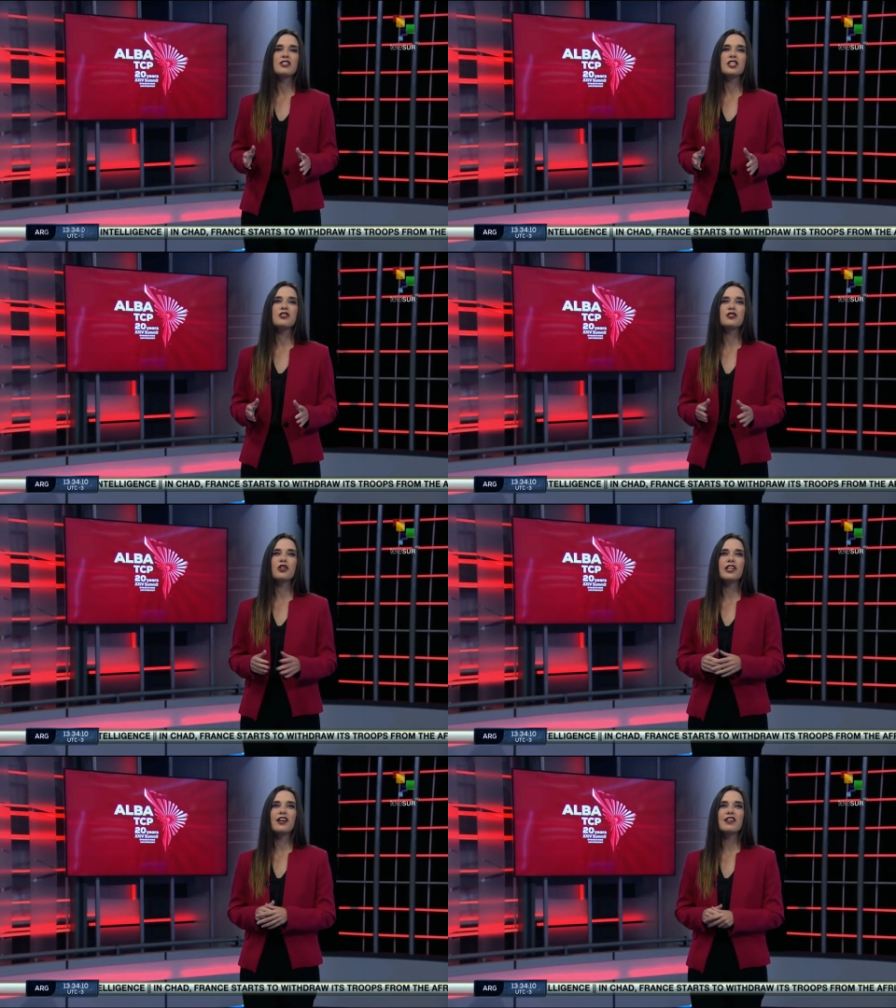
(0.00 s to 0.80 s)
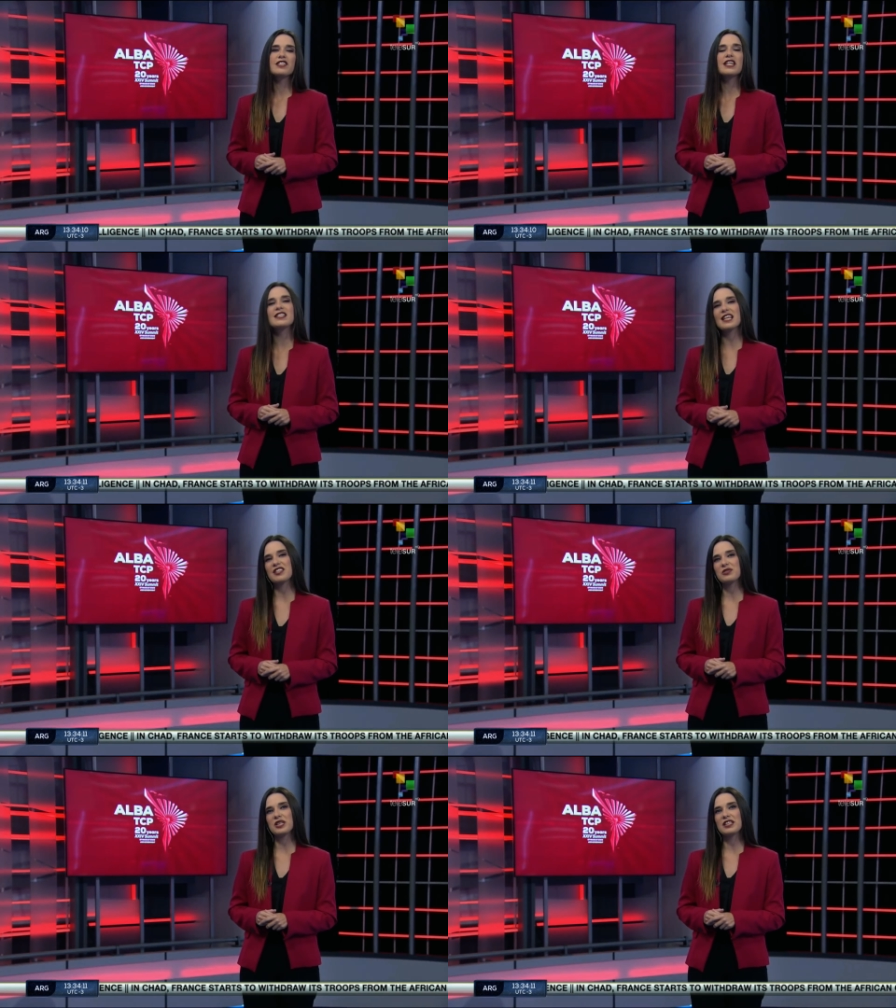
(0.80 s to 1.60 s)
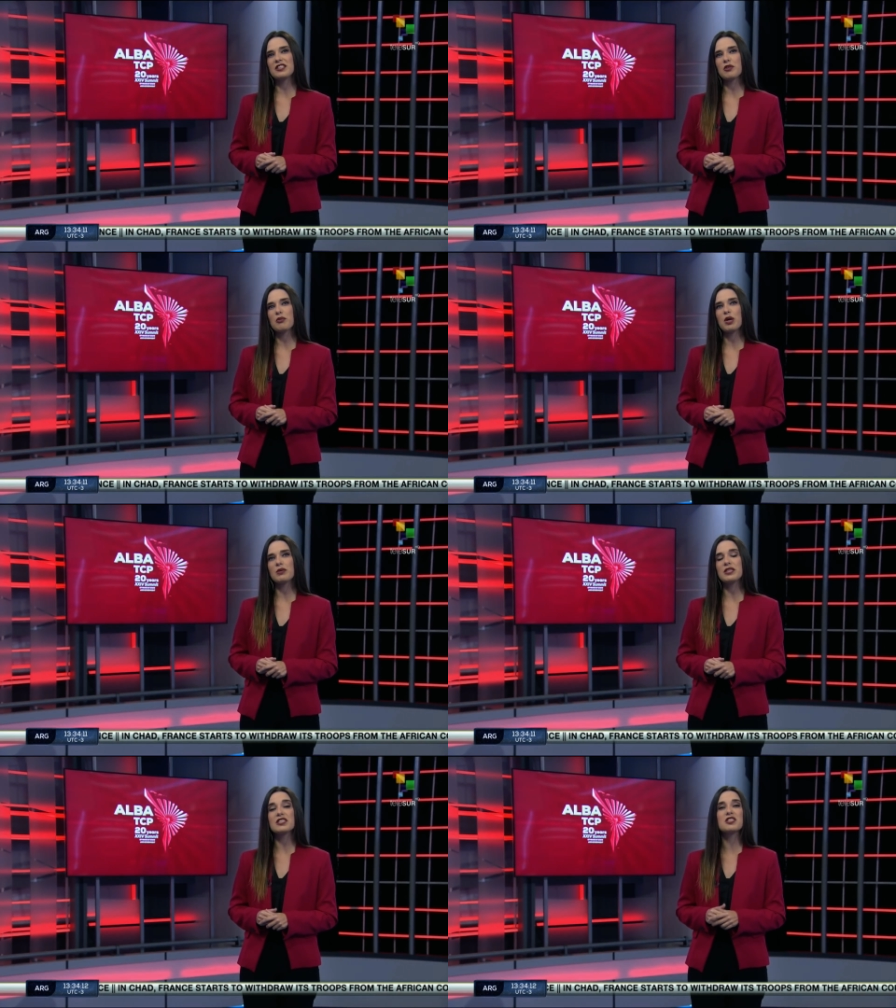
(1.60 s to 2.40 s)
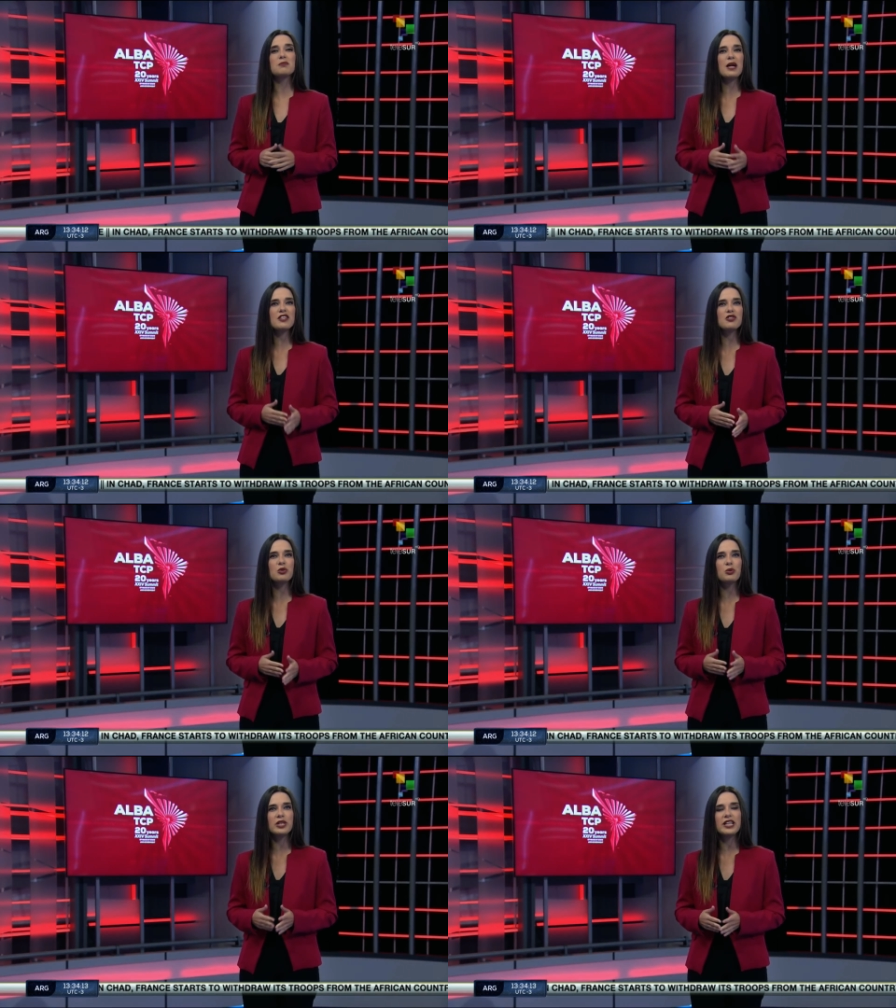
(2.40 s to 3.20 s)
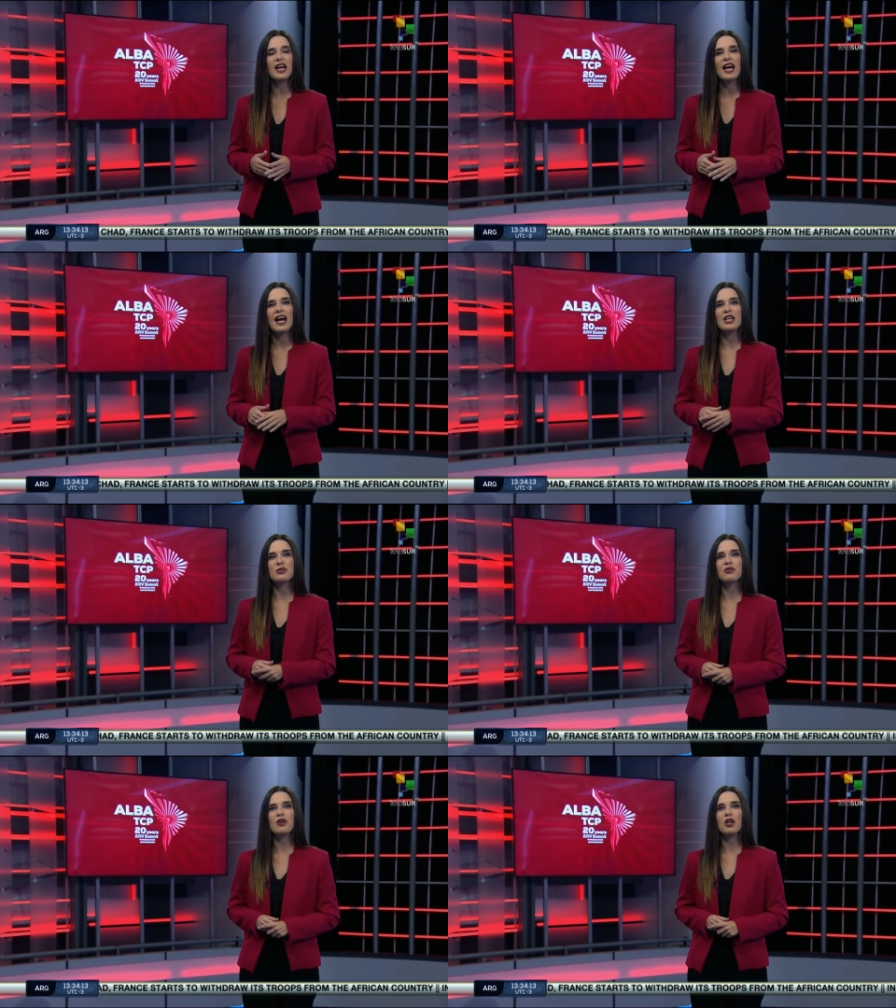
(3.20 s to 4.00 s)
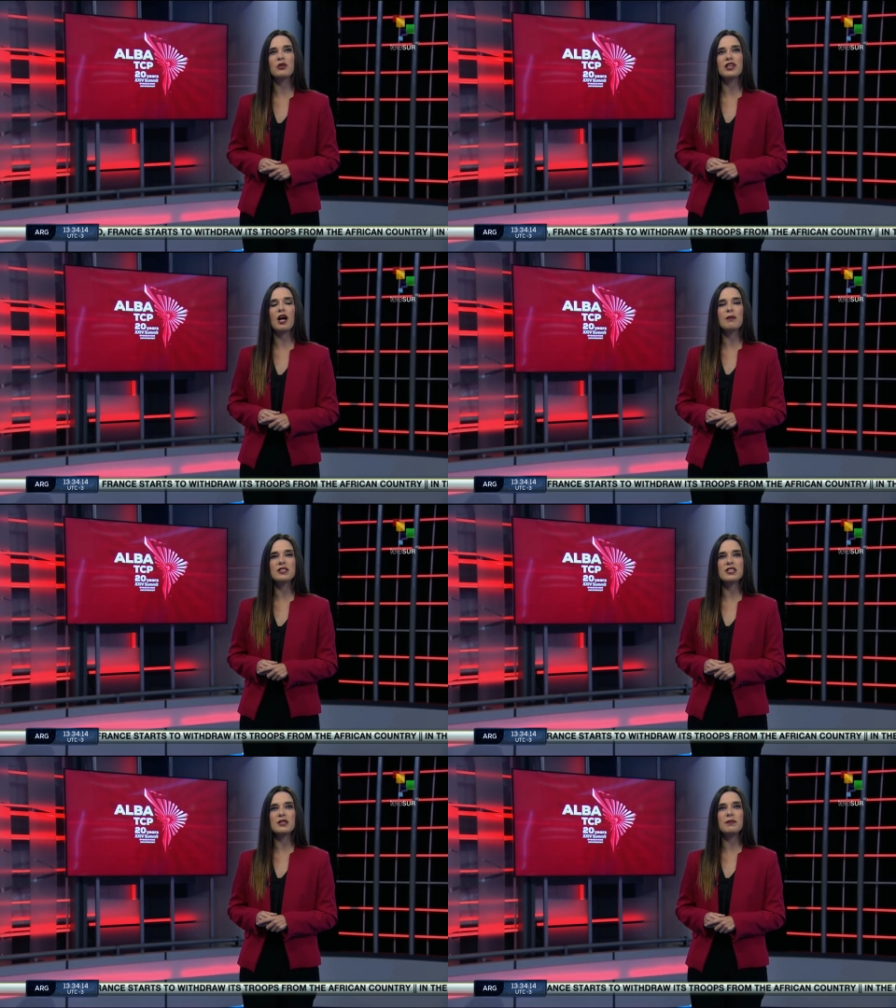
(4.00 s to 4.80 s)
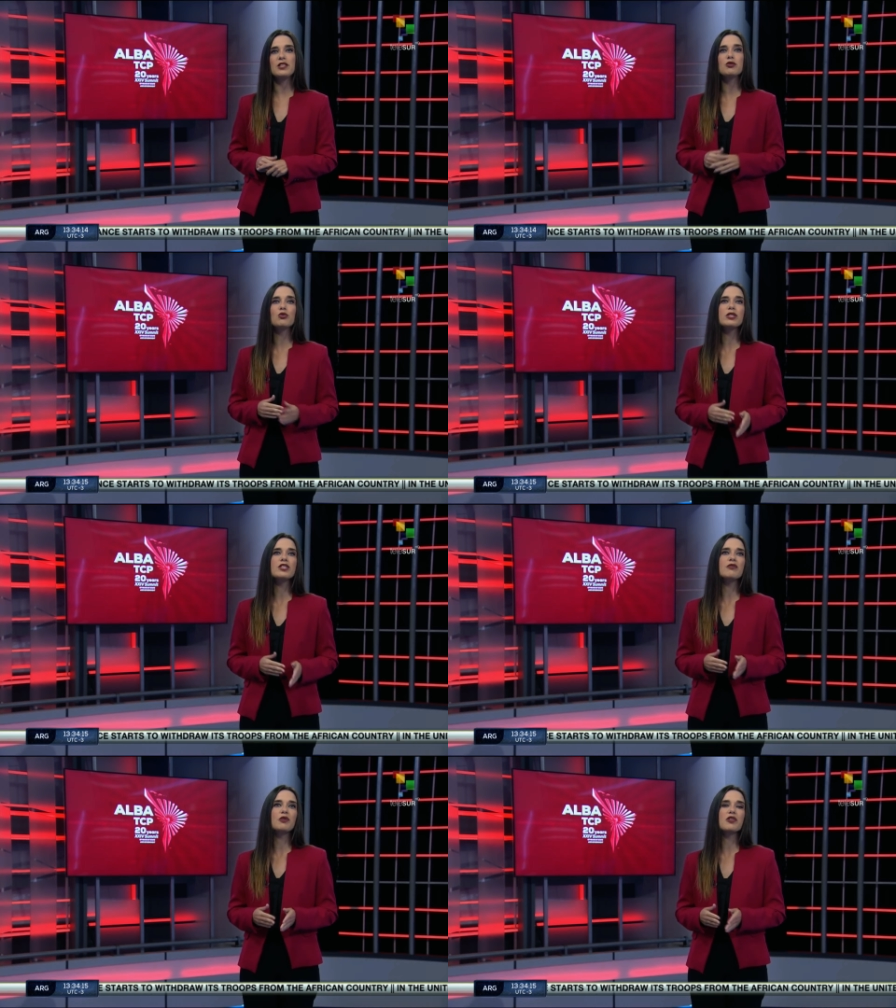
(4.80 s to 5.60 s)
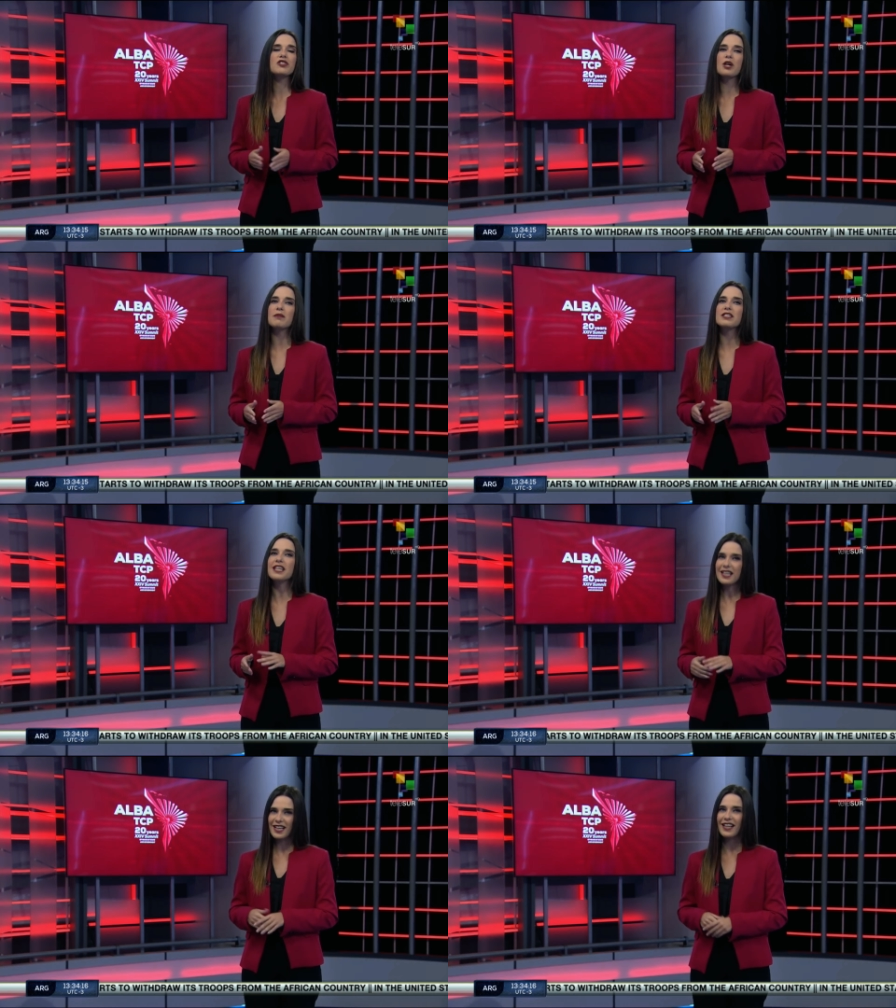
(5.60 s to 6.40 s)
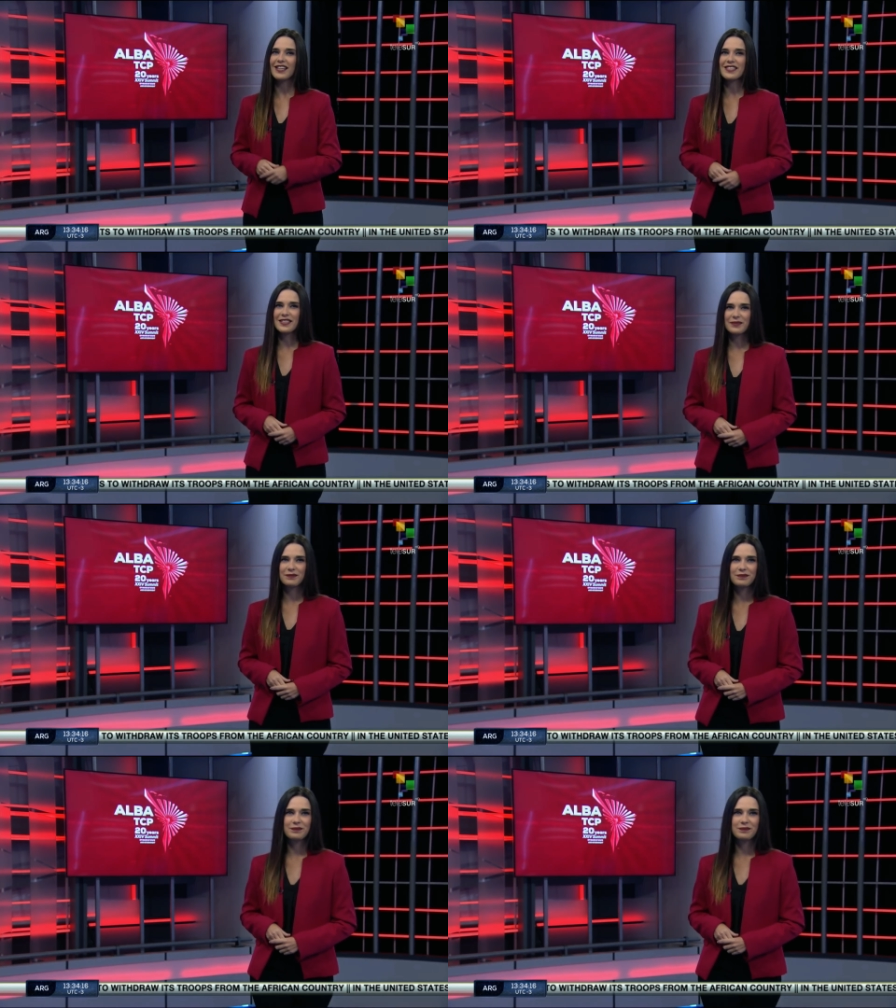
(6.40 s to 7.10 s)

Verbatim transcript: Continue joining us in teleSUR English throughout this special week as we follow the ALBA-T C P twenty-fourth Summit in Caracas.